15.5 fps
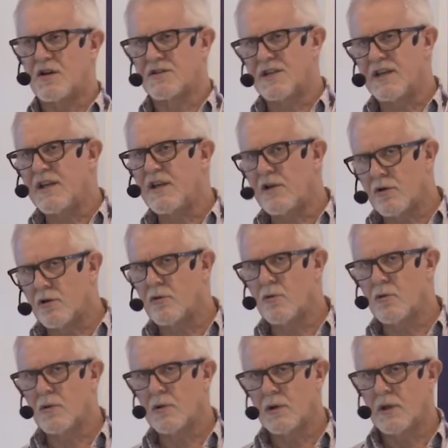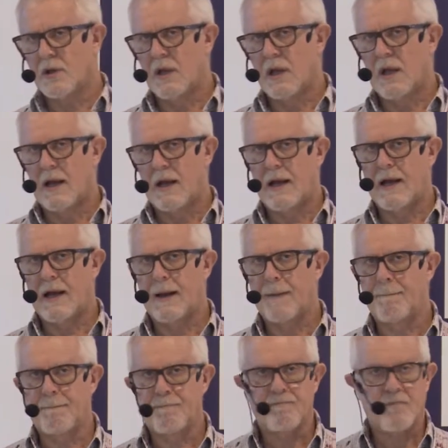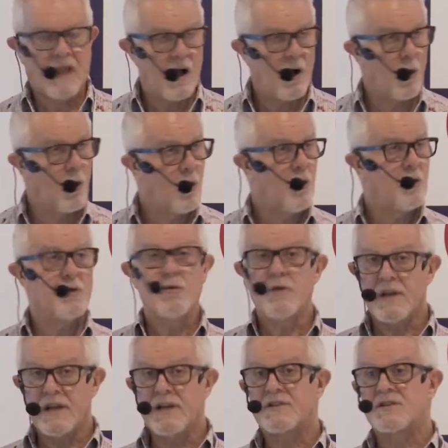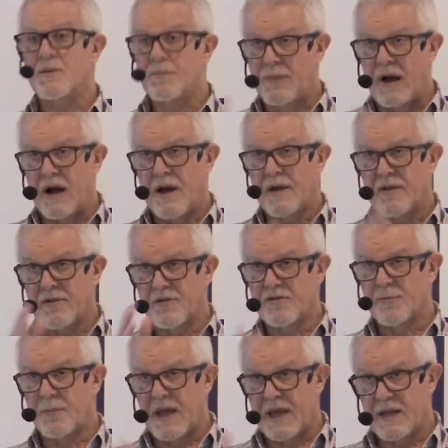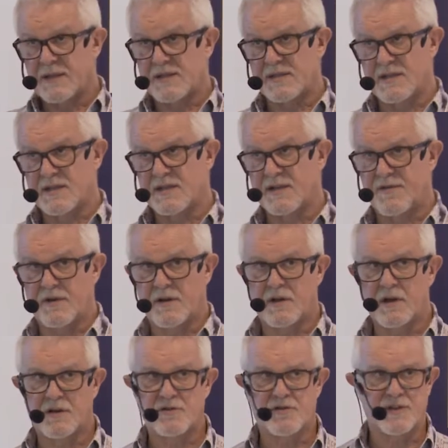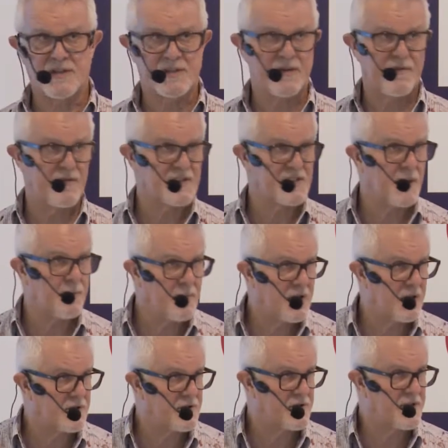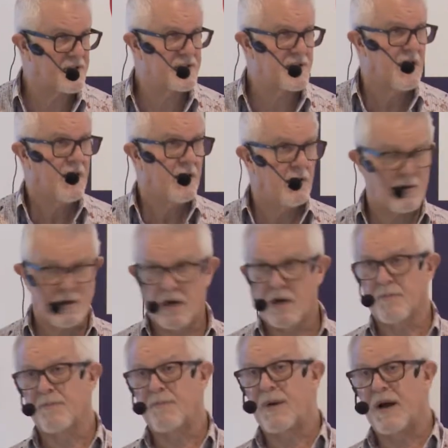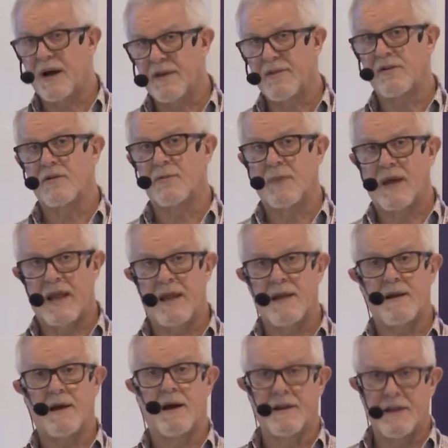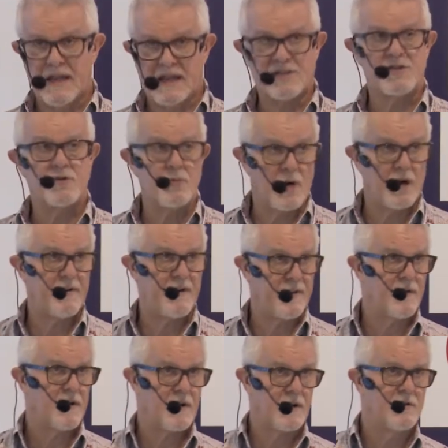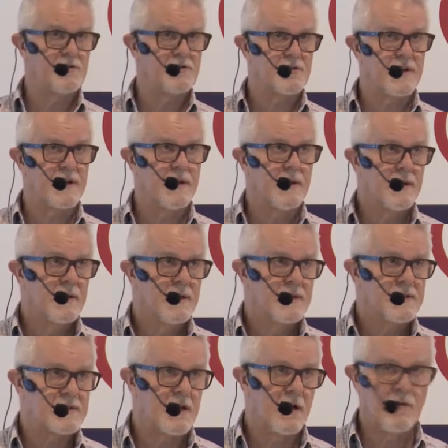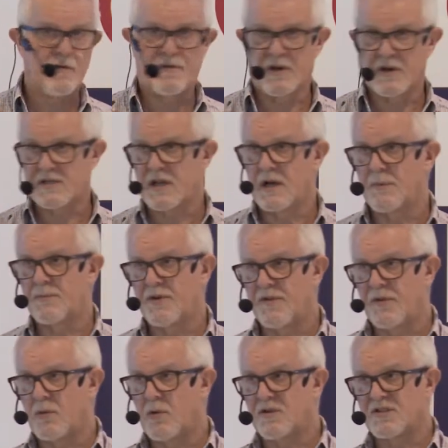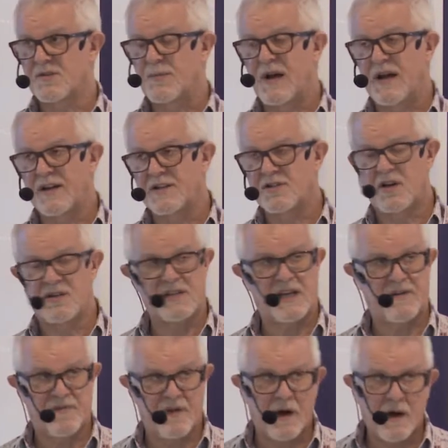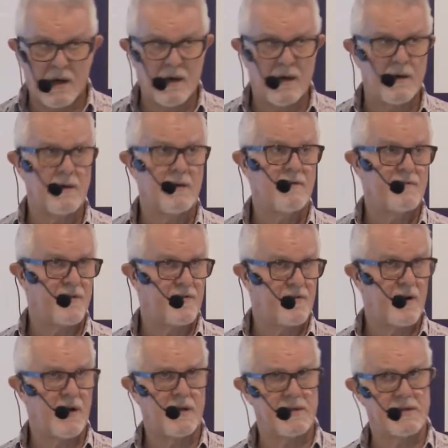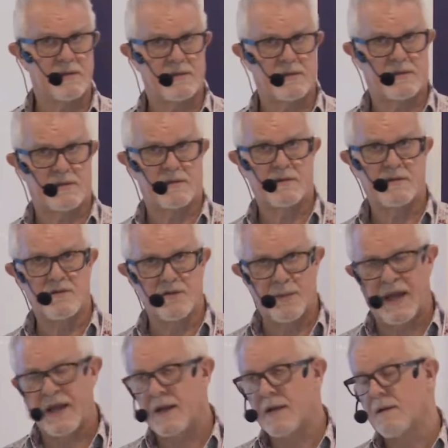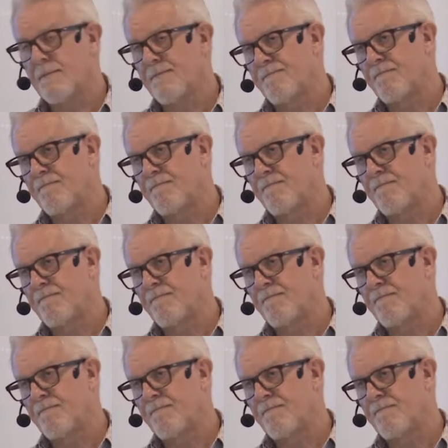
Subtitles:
.eu, or you need to buy the domains in different countries. And for some countries, you can't buy the domain unless you are in the country. So, for example, if you want to buy a .fr for France domain,